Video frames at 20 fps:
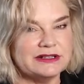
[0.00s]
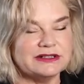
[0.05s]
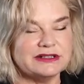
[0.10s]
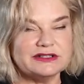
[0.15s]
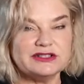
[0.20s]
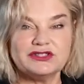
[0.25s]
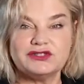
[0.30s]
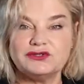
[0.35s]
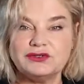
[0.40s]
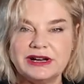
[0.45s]

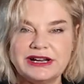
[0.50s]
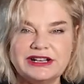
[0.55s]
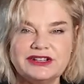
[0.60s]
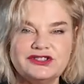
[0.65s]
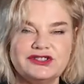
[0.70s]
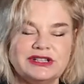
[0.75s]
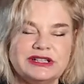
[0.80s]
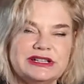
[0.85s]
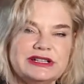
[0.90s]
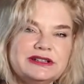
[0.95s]

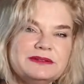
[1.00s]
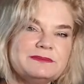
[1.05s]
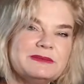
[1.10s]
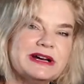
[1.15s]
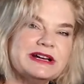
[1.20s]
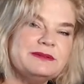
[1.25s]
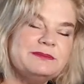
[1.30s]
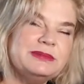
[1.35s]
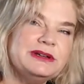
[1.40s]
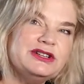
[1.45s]
strategy
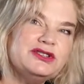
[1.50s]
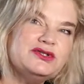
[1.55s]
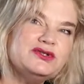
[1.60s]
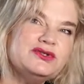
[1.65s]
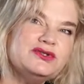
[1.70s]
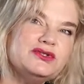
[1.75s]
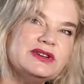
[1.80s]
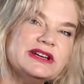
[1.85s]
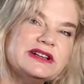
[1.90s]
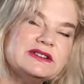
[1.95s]
might be
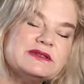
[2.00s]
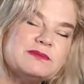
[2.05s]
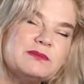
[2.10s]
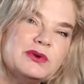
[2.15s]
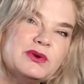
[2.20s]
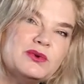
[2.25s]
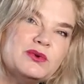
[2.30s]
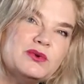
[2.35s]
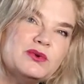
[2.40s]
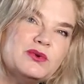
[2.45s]
to
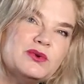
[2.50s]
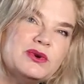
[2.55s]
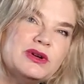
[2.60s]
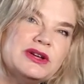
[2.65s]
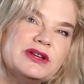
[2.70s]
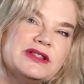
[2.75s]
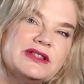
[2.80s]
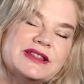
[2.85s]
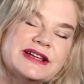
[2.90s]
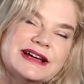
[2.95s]
explore
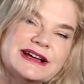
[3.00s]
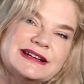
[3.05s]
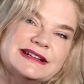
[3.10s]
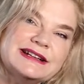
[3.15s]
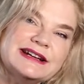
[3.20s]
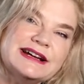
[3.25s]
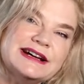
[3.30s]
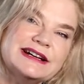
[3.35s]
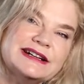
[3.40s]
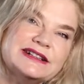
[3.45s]
the
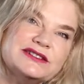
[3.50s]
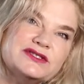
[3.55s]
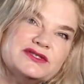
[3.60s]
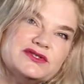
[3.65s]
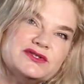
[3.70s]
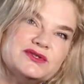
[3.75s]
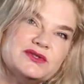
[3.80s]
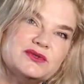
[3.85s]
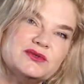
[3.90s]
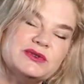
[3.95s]
underlying
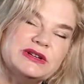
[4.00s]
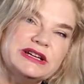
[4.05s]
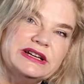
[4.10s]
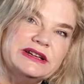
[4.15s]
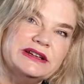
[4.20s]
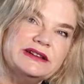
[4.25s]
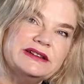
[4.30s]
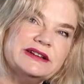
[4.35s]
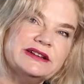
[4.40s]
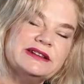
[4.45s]

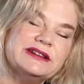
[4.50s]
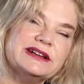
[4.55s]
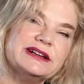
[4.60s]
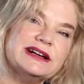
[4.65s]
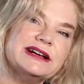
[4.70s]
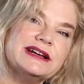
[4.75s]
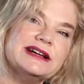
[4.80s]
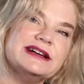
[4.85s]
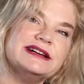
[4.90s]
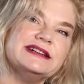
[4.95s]
story that the
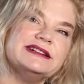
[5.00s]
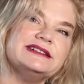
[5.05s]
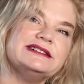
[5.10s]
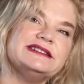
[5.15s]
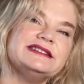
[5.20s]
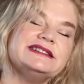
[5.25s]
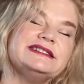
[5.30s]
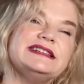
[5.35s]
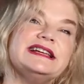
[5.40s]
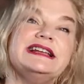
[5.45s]
client
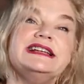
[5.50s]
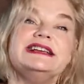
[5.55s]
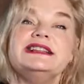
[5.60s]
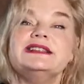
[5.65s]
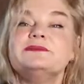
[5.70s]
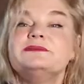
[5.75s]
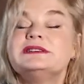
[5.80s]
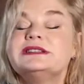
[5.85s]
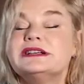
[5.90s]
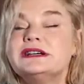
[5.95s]
is telling
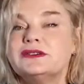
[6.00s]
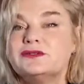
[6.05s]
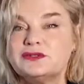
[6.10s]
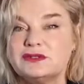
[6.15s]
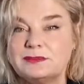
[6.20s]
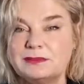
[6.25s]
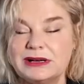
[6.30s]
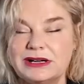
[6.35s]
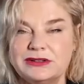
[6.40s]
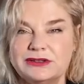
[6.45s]
themselves
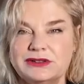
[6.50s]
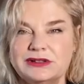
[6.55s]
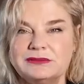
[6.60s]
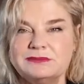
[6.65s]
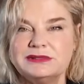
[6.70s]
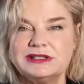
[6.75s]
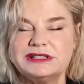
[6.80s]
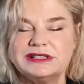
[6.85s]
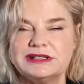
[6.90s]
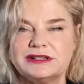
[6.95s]
about
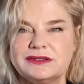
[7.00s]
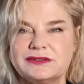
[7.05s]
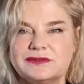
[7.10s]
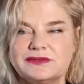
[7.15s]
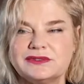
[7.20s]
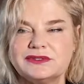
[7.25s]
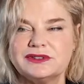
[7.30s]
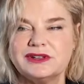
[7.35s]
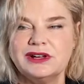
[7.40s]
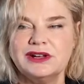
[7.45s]

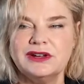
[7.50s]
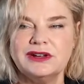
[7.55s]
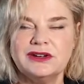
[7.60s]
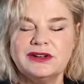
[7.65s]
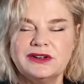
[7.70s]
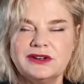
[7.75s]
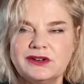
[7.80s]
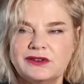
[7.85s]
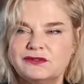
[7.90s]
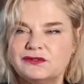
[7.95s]
themselves.
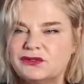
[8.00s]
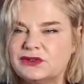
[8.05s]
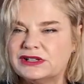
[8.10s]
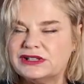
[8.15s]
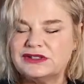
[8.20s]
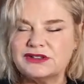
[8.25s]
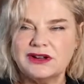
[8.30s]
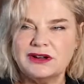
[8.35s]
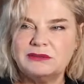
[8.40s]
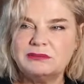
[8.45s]
For
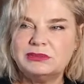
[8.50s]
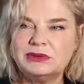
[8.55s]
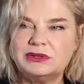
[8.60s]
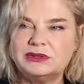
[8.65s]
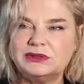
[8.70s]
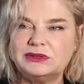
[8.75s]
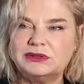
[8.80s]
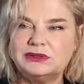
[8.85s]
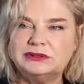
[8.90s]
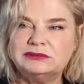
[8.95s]

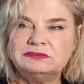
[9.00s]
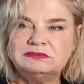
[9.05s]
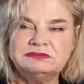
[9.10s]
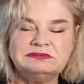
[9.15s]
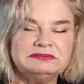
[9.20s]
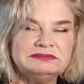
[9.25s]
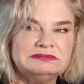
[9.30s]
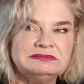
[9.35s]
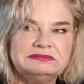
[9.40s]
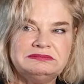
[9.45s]
example,
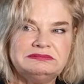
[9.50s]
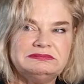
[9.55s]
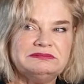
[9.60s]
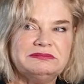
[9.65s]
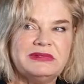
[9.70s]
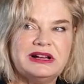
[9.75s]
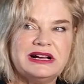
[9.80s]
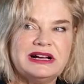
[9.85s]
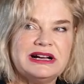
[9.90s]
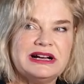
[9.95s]

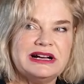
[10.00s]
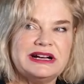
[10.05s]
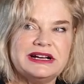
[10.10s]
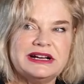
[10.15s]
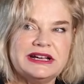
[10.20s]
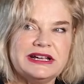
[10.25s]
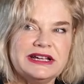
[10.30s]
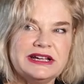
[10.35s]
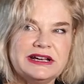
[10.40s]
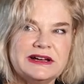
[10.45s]

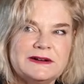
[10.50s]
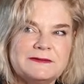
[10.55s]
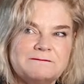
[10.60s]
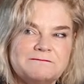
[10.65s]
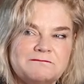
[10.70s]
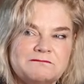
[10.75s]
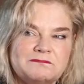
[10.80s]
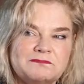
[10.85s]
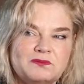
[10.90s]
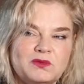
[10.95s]
I
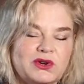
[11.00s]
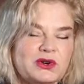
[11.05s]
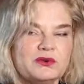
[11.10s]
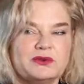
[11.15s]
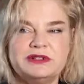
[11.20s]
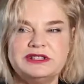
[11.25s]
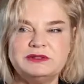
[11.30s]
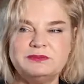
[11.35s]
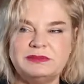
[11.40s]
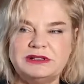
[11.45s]
will
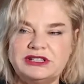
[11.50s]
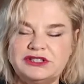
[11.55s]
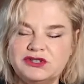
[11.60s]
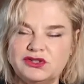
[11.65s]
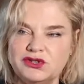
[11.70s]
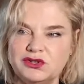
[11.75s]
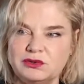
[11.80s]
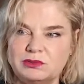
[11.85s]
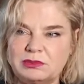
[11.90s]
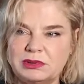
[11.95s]
always be
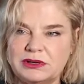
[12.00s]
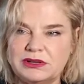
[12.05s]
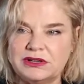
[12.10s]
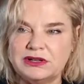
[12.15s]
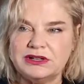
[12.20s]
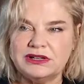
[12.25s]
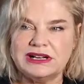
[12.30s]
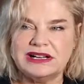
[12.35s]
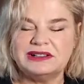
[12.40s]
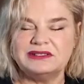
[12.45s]

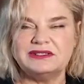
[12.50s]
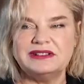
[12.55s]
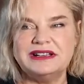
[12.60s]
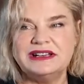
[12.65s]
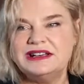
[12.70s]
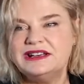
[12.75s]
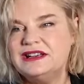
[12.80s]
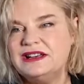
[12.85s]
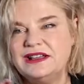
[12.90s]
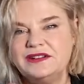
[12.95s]
stupid, I'll
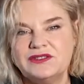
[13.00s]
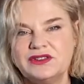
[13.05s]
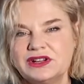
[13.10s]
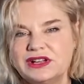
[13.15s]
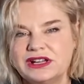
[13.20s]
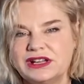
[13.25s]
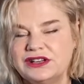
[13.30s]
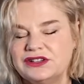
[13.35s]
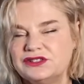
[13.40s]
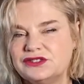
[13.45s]
never
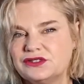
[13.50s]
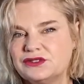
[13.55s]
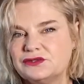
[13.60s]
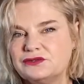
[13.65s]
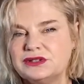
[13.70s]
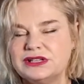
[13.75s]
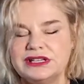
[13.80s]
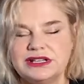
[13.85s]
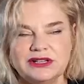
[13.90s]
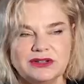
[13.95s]
get a
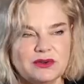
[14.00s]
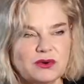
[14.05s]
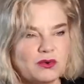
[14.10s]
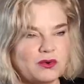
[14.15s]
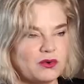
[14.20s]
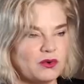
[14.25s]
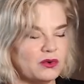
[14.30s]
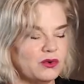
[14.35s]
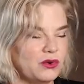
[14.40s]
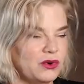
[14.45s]
degree,
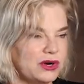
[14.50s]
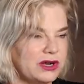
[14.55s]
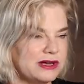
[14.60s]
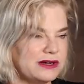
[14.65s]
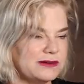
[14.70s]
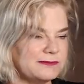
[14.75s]
or